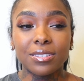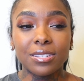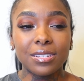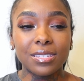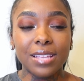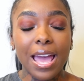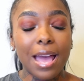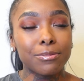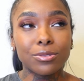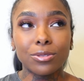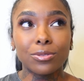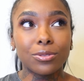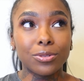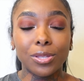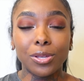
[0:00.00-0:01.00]
She's
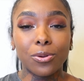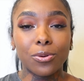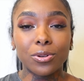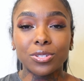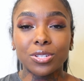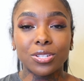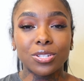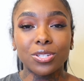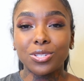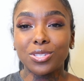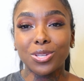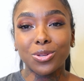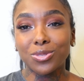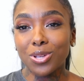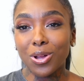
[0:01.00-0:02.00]
absolutely gorgeous.
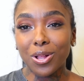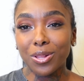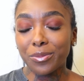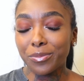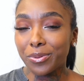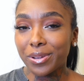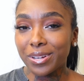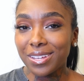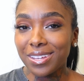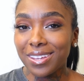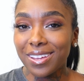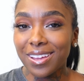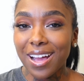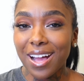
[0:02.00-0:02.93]
She's so tall and pretty.